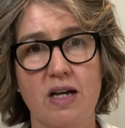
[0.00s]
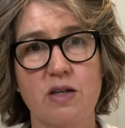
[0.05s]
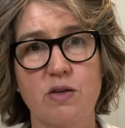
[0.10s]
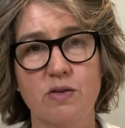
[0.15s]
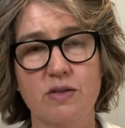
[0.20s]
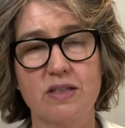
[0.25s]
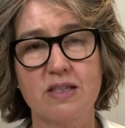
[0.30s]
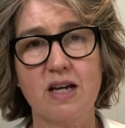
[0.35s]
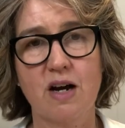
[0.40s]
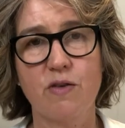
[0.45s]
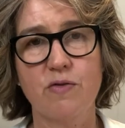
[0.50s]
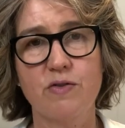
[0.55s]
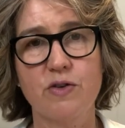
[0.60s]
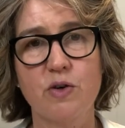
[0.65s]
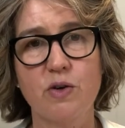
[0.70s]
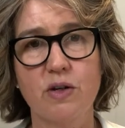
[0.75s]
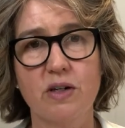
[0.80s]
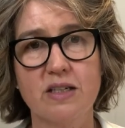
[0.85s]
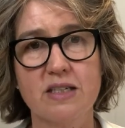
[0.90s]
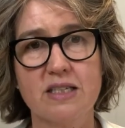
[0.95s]
yourself,
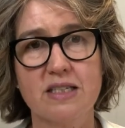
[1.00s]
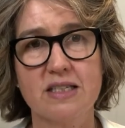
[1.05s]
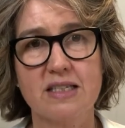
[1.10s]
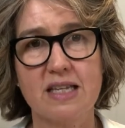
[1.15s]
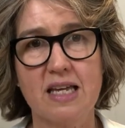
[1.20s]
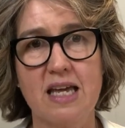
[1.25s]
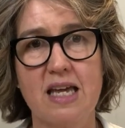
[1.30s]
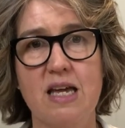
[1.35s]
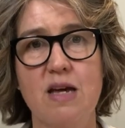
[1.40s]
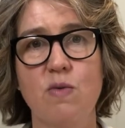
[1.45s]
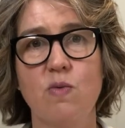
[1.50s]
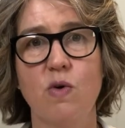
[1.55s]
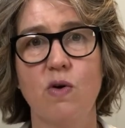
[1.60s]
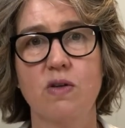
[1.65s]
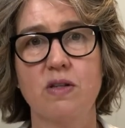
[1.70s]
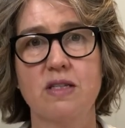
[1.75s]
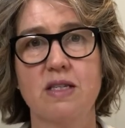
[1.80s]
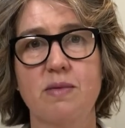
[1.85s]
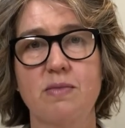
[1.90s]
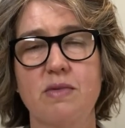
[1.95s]
you're going to see
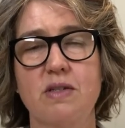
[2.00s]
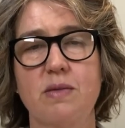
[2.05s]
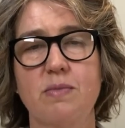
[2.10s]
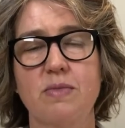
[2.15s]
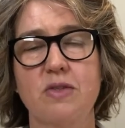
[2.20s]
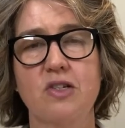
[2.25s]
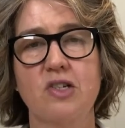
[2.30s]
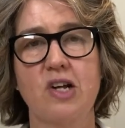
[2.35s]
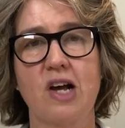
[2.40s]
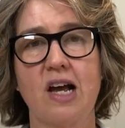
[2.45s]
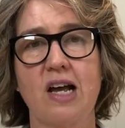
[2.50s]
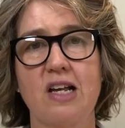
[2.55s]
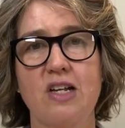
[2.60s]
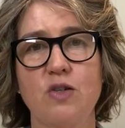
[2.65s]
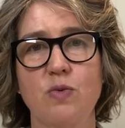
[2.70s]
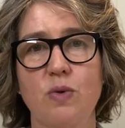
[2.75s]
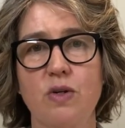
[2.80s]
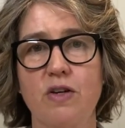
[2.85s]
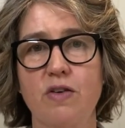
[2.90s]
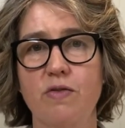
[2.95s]
what symptoms
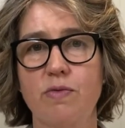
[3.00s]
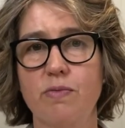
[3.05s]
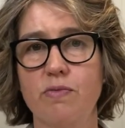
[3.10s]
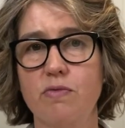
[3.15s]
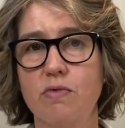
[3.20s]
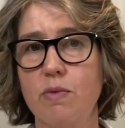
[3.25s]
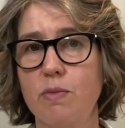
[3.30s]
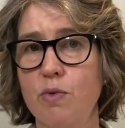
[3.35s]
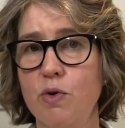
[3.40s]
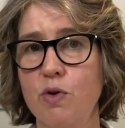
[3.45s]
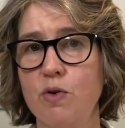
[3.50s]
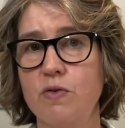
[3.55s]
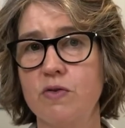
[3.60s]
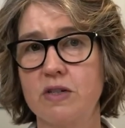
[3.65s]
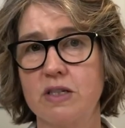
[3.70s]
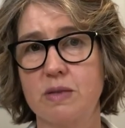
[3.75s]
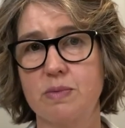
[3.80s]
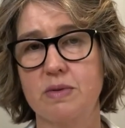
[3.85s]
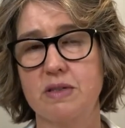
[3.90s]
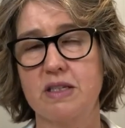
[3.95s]
change when you've removed
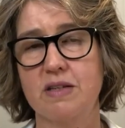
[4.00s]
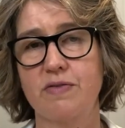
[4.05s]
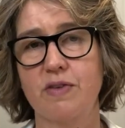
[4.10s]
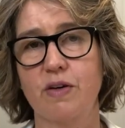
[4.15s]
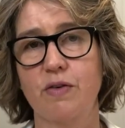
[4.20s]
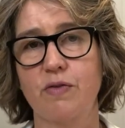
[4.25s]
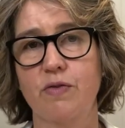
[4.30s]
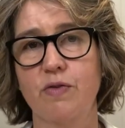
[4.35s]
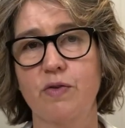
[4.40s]
a specific